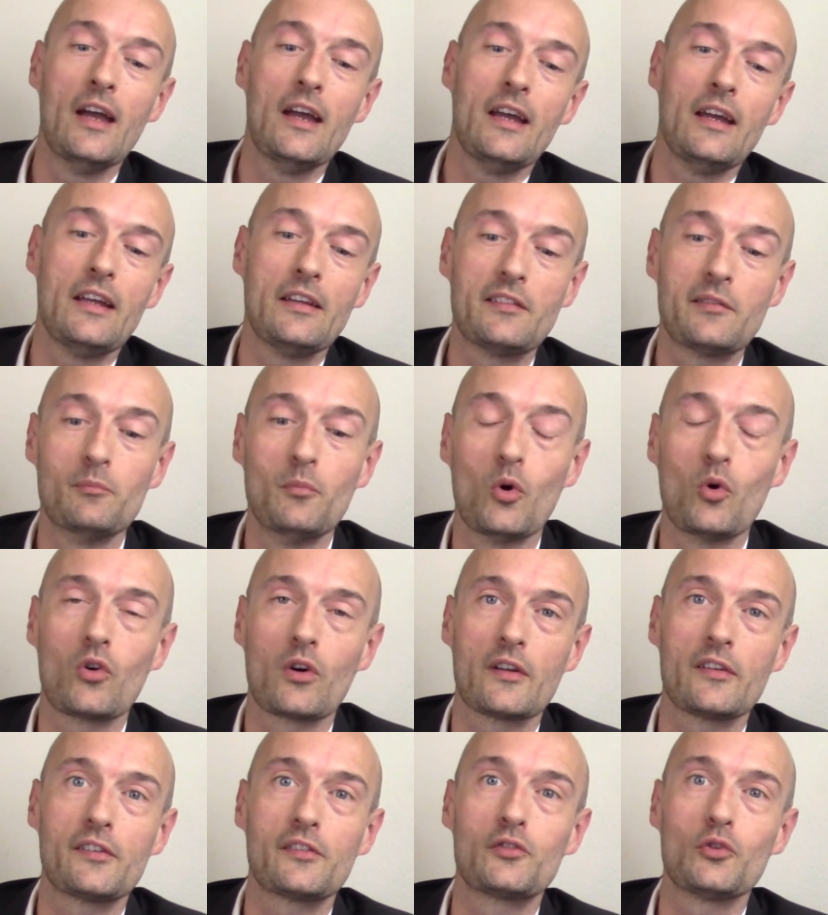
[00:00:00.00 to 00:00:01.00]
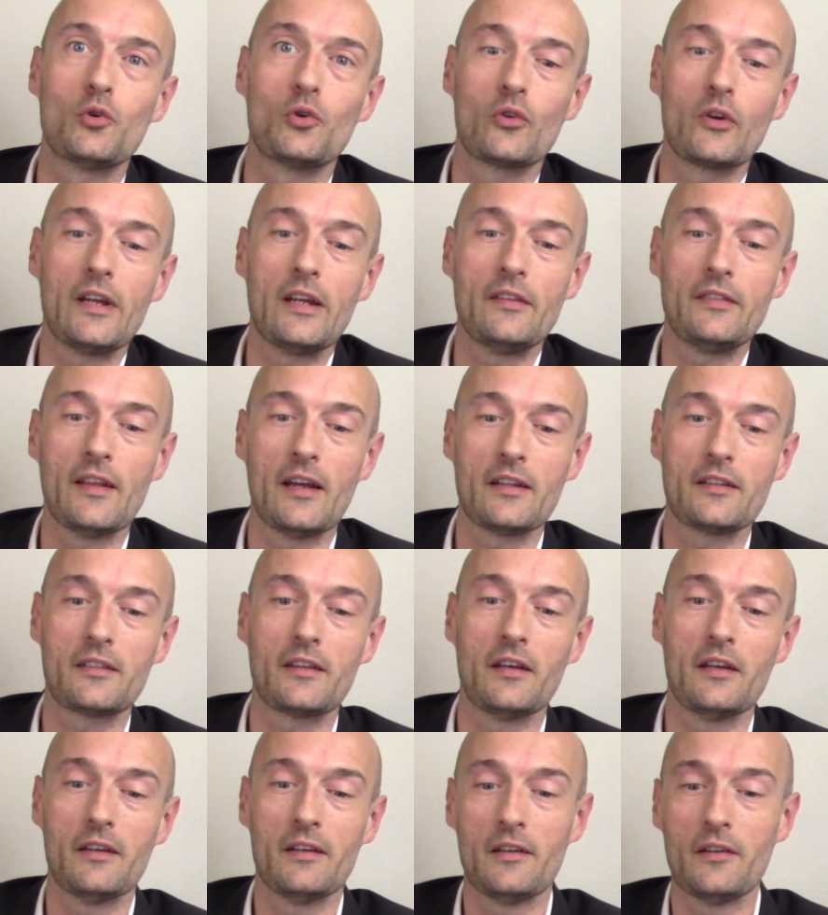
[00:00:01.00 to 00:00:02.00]
It's more a story that
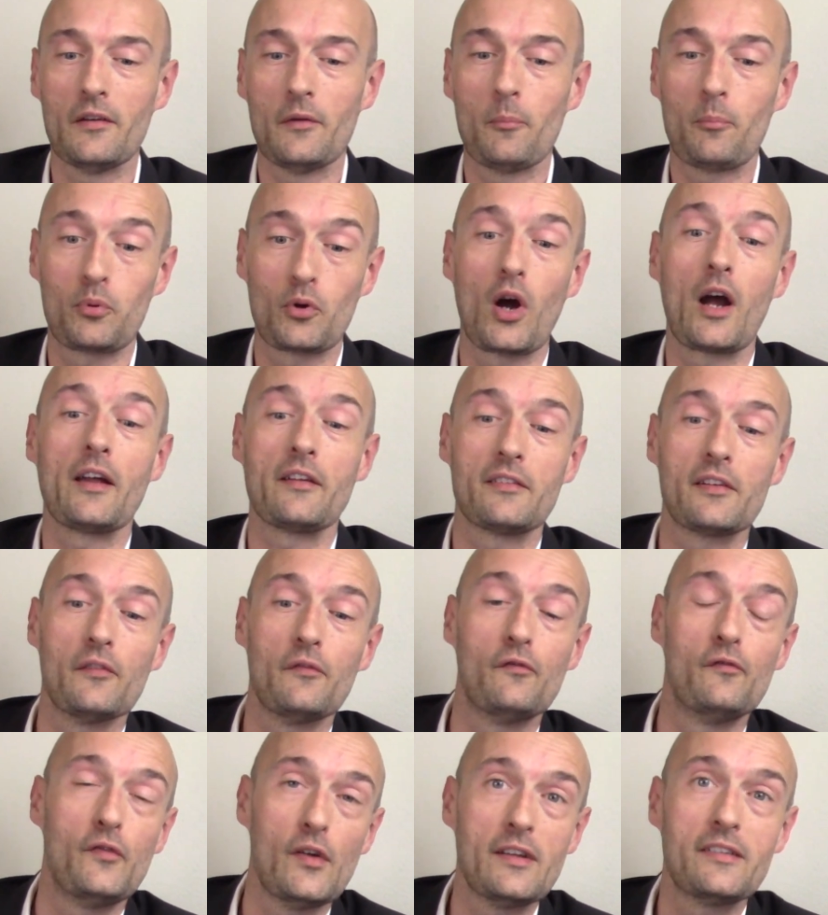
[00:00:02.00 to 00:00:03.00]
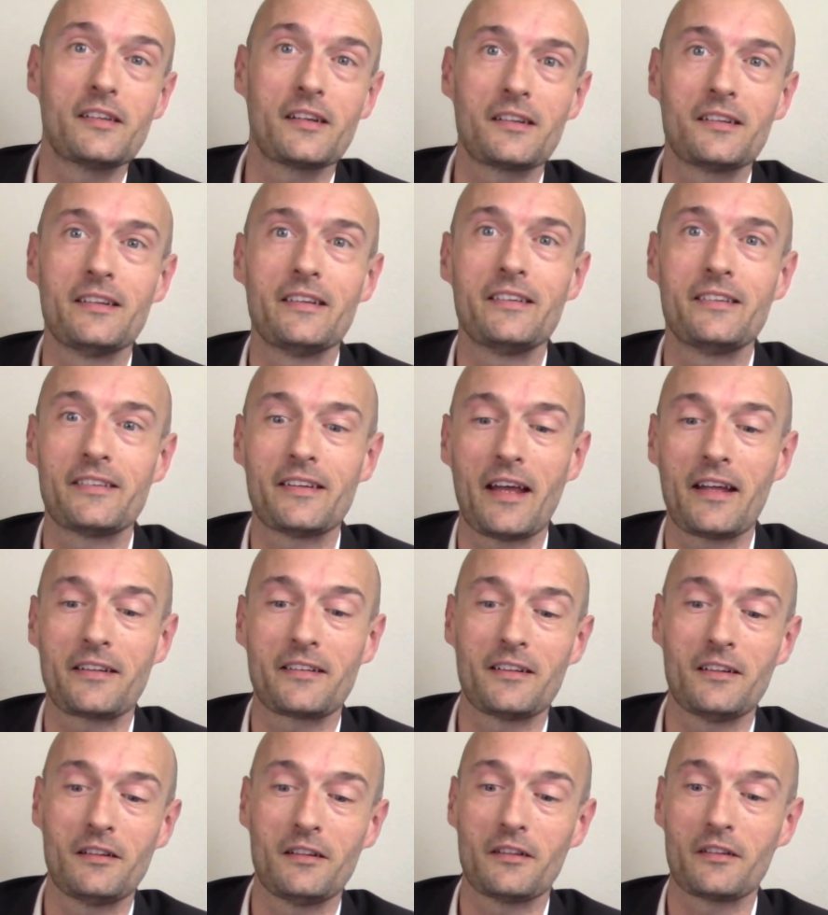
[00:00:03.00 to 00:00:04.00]
the price of physically
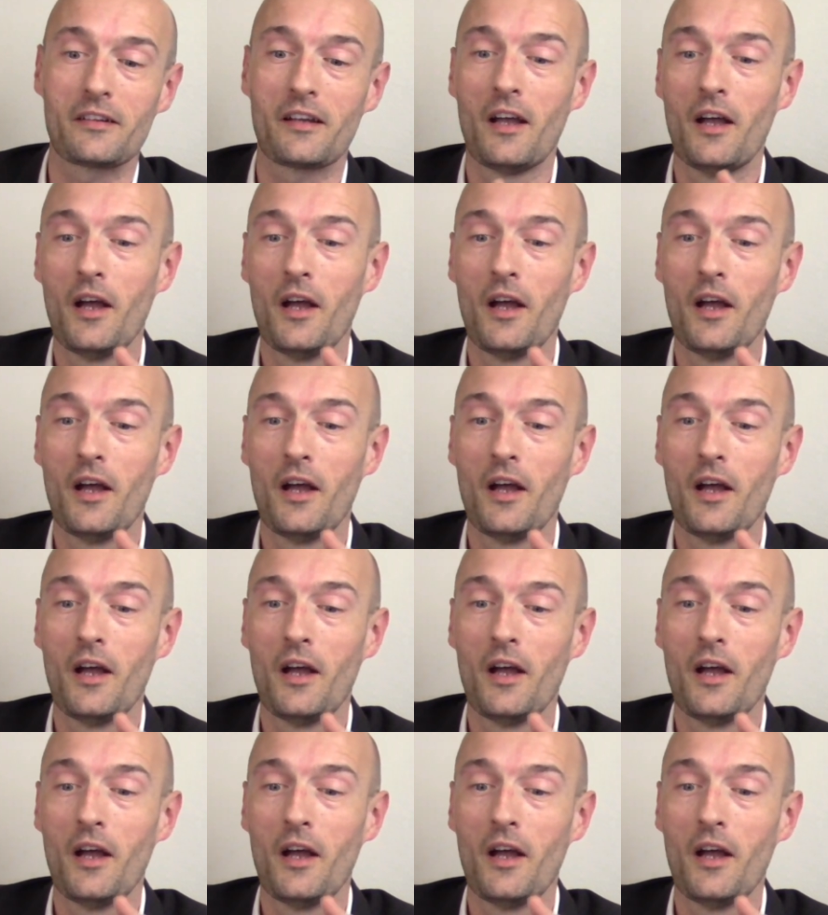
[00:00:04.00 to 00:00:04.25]
settled